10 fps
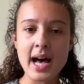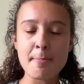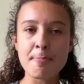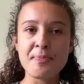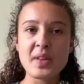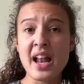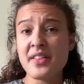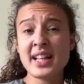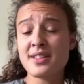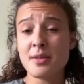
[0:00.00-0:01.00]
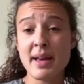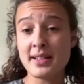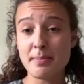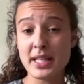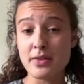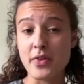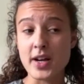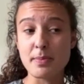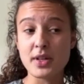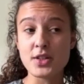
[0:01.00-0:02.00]
um I think that's an amazing piece of
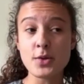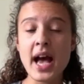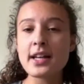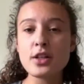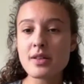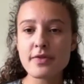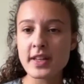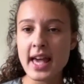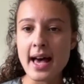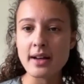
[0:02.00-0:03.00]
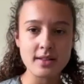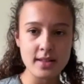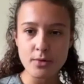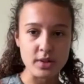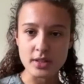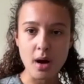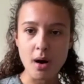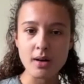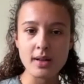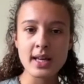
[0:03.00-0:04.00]
advice because you can forget because they're all in the
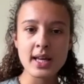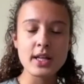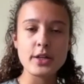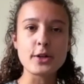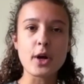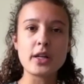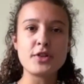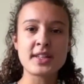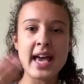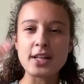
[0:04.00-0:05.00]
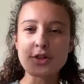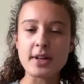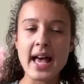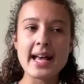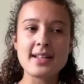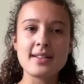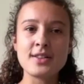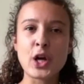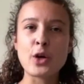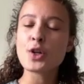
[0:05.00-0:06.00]
dark. You can kind of just get into your own head and
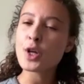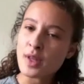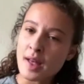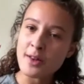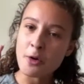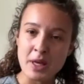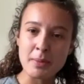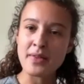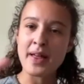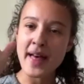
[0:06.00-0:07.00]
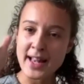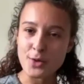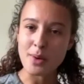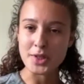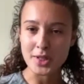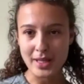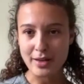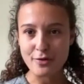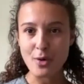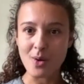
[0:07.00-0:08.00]
you go, no, there are people out there, and that's who I'm doing it for,